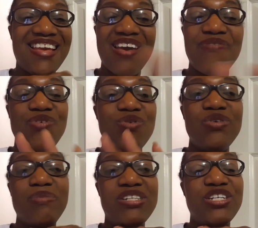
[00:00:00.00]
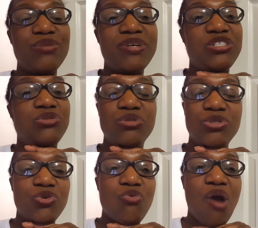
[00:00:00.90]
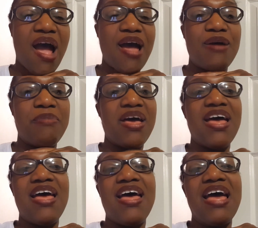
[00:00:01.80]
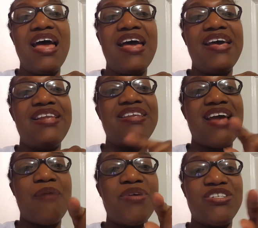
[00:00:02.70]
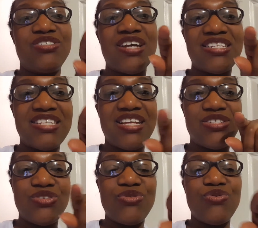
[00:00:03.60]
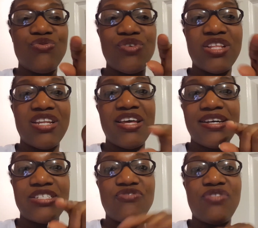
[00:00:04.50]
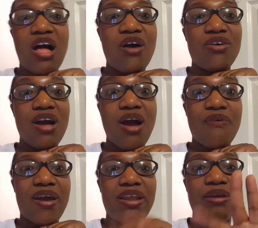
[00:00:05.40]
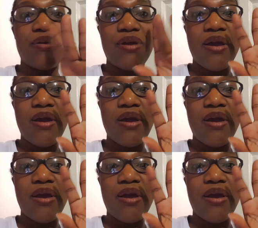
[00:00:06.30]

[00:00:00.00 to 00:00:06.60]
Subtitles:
if you're new to my channel, make sure you subscribe, and y'all make sure y'all stay tuned for the next vlog. Alrighty.